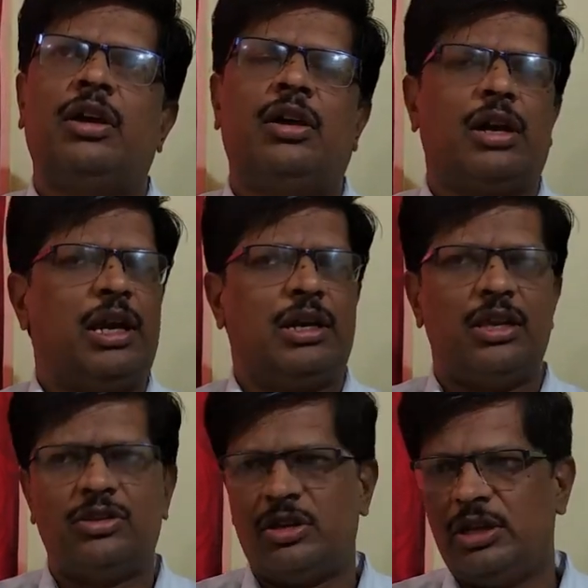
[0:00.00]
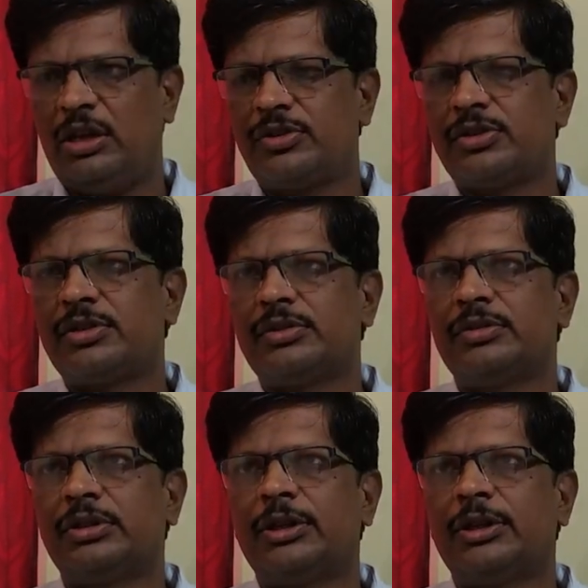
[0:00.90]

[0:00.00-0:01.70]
great engineers.